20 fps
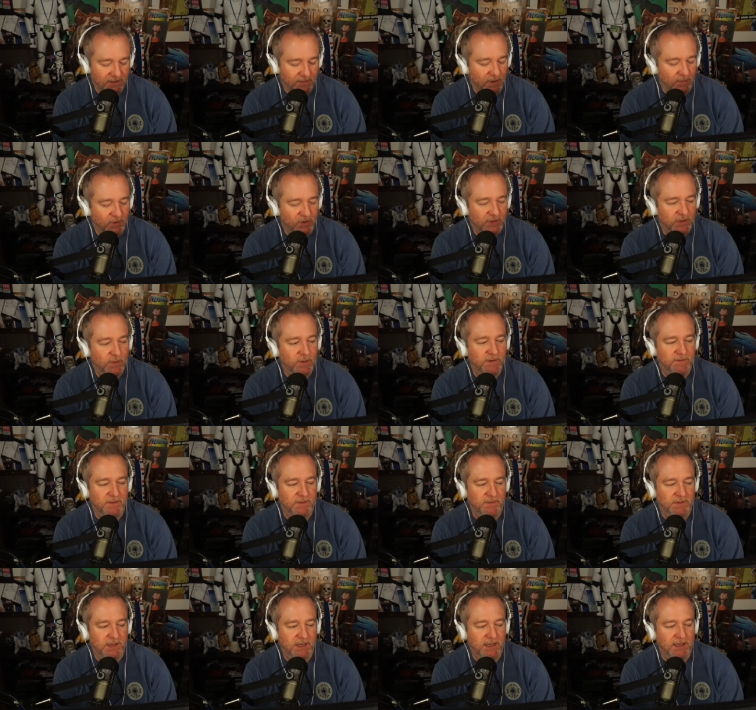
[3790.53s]
I remember in
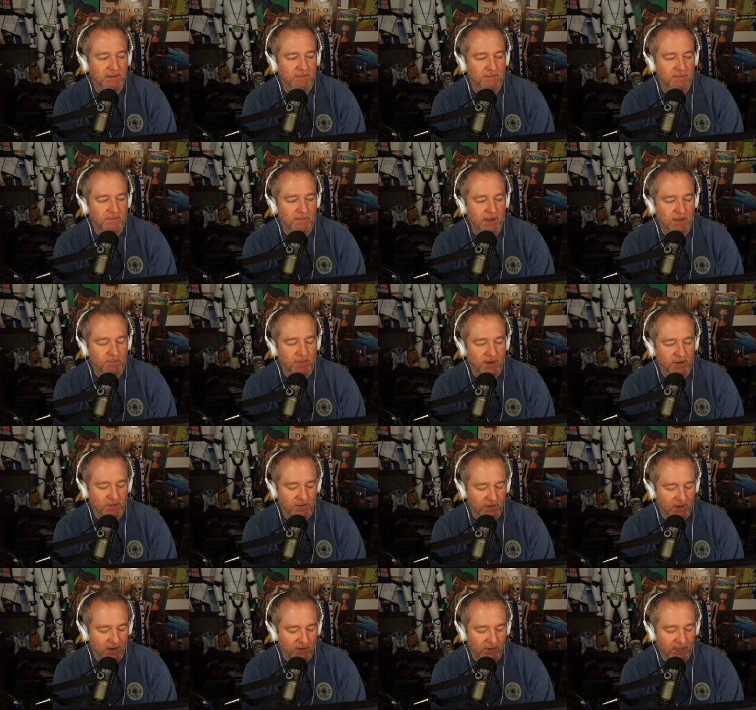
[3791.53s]
2015 my
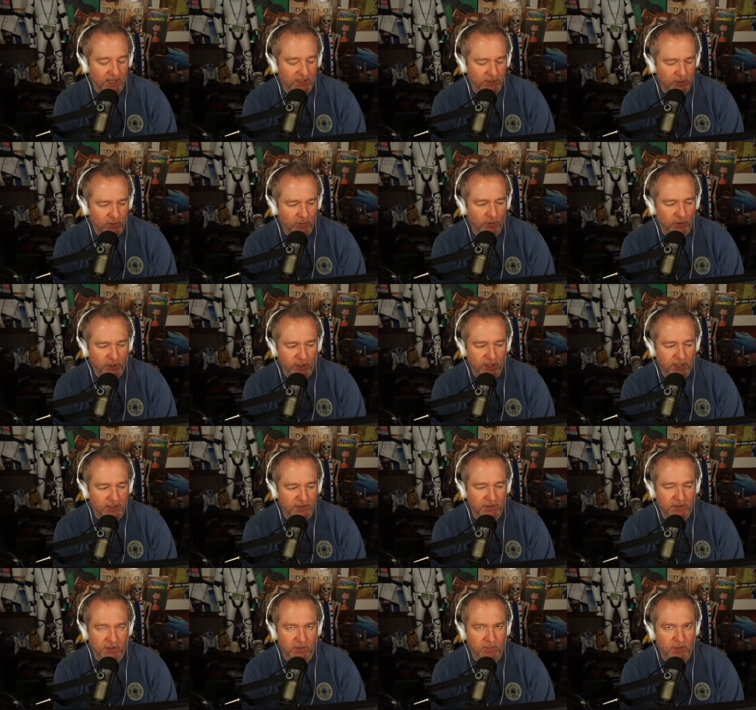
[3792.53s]
brother-in-law were like, "Dude, look at this.
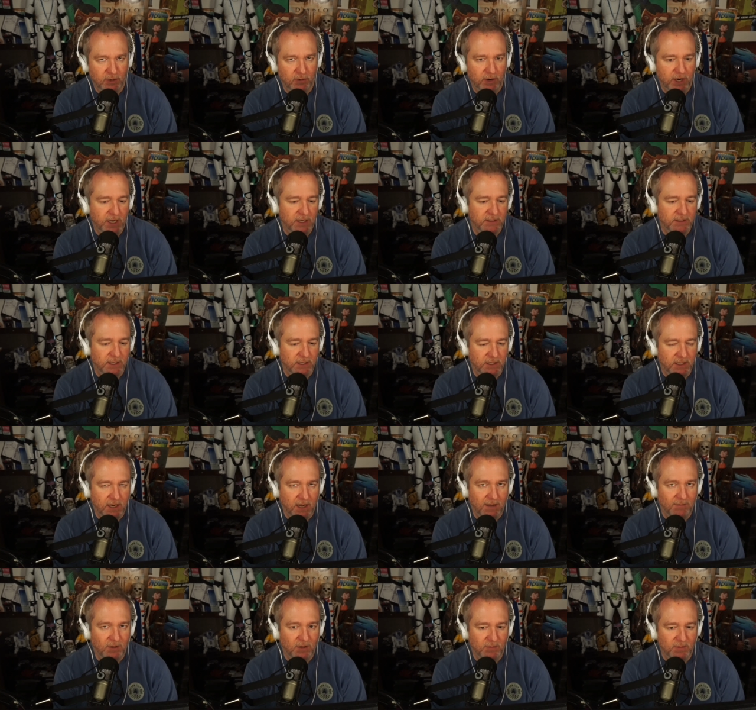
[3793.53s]
It's going to be great. It's like
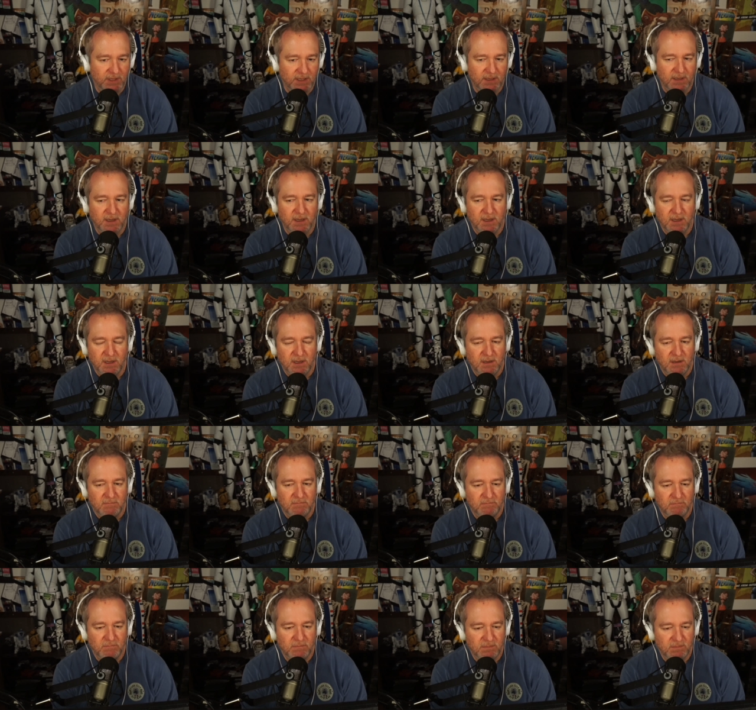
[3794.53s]
Diablo but
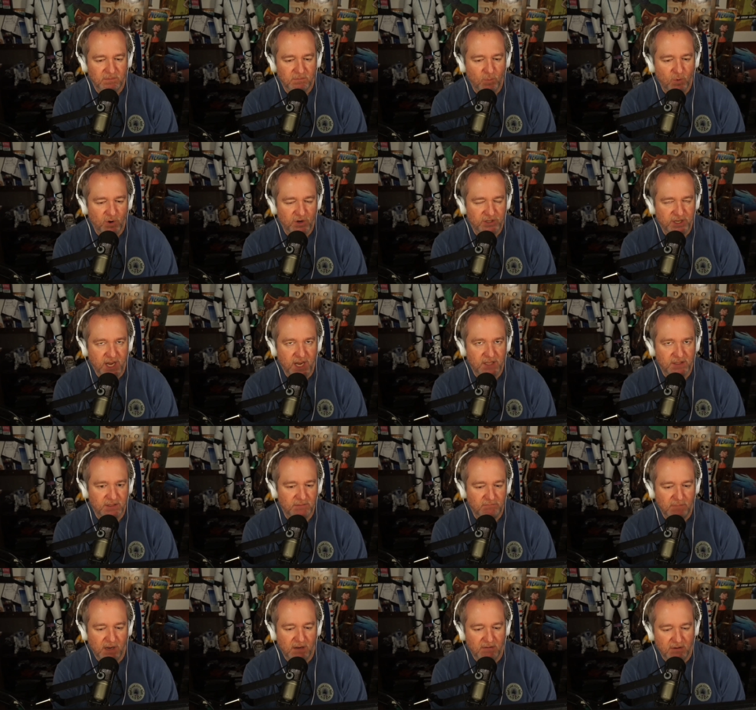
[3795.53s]
more intense
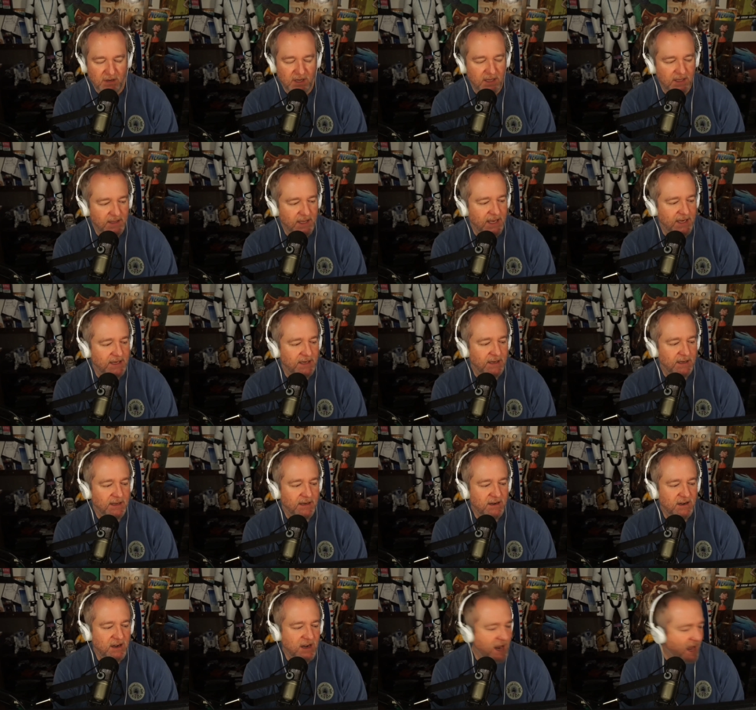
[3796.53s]
and blah, blah. and then
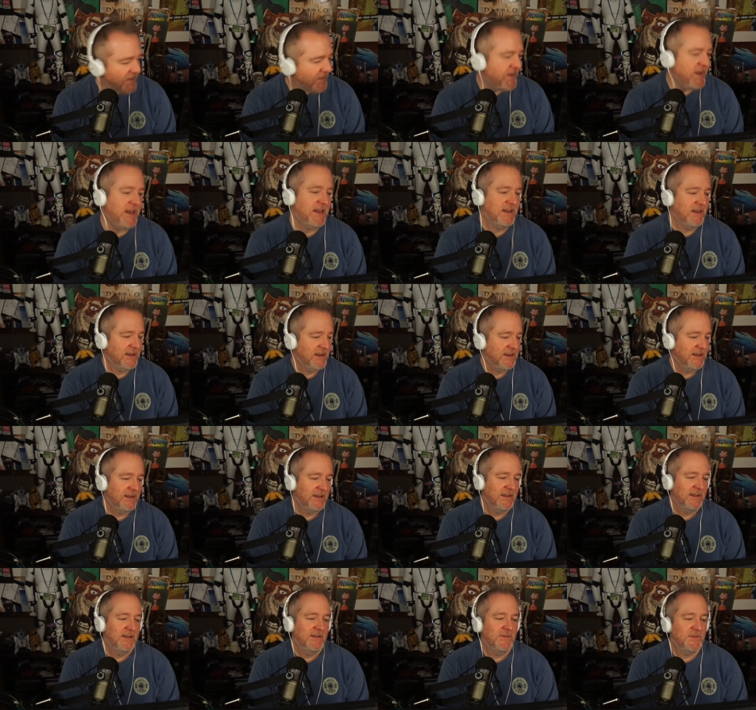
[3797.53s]
nothing
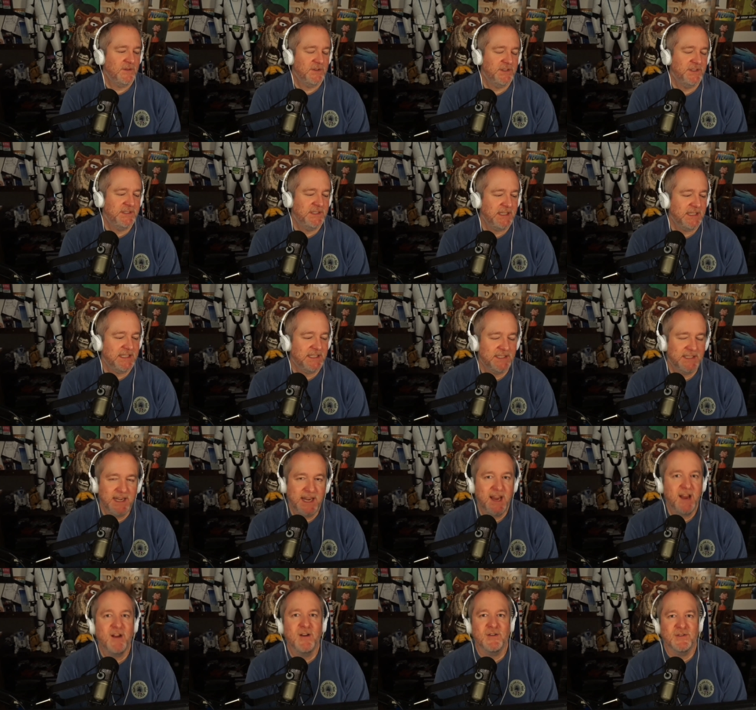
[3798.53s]
for six
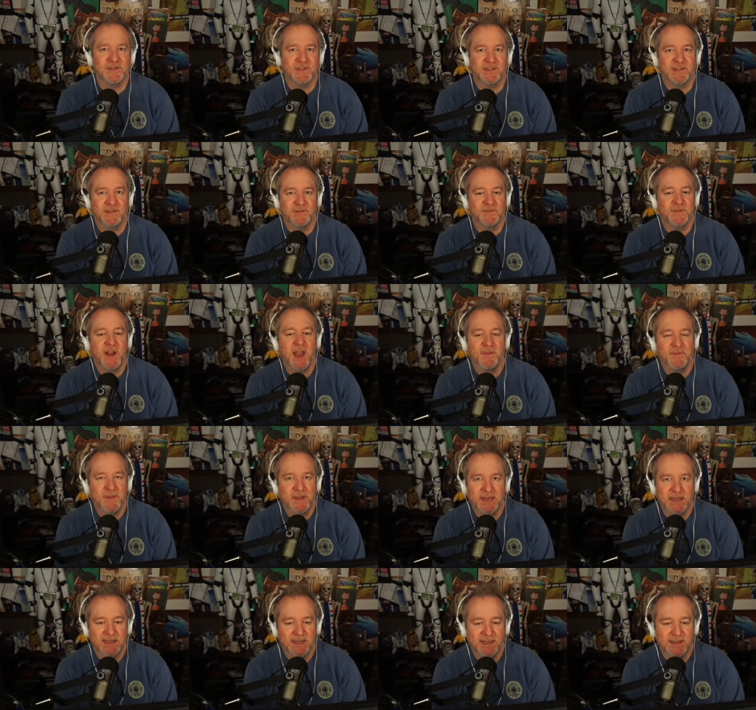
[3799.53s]
years of
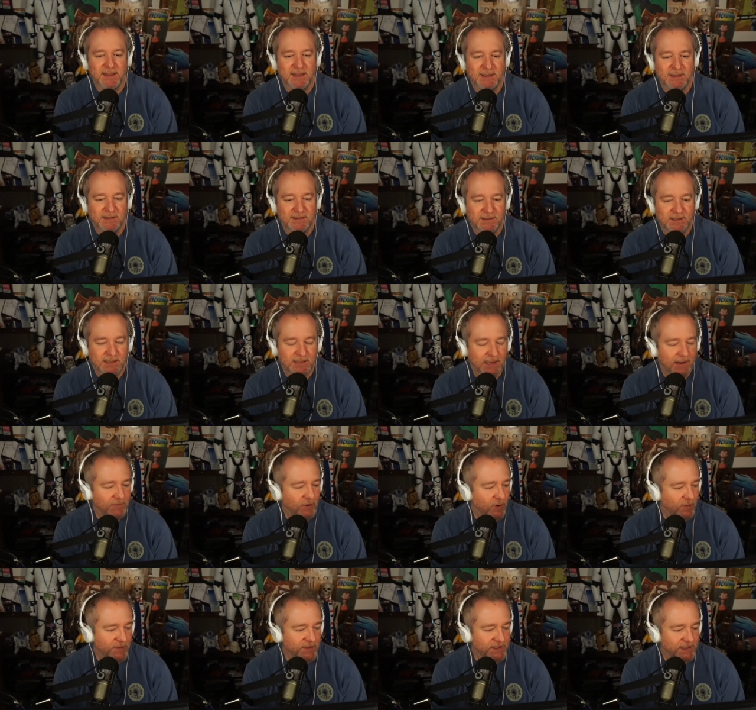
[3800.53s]
nothing, and then
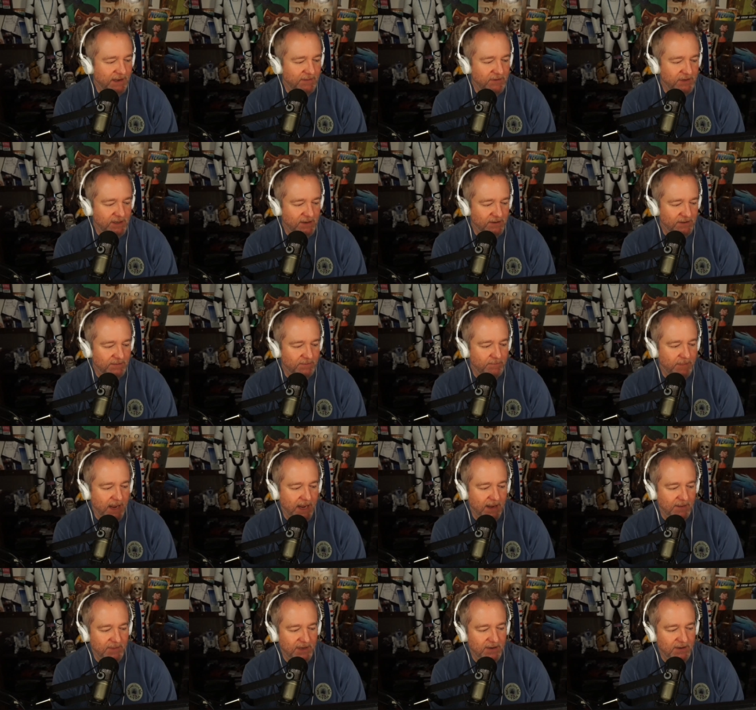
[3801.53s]
seven, almost seven years, and
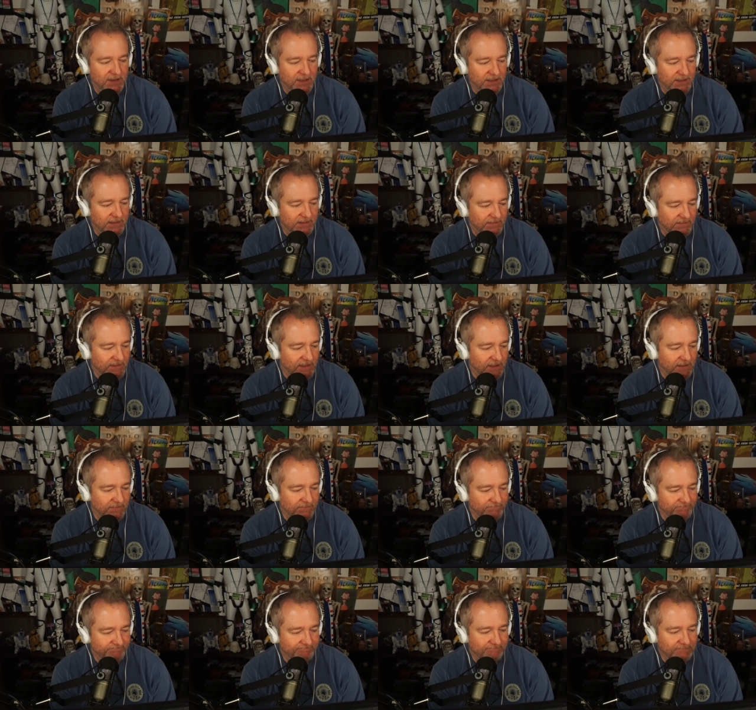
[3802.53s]
bam, here it is.
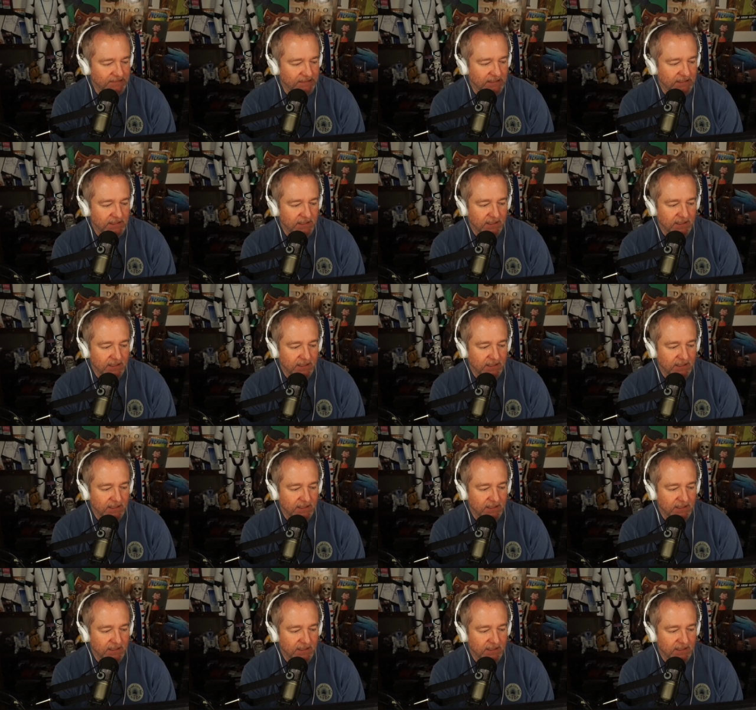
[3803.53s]
So, mm-hmm.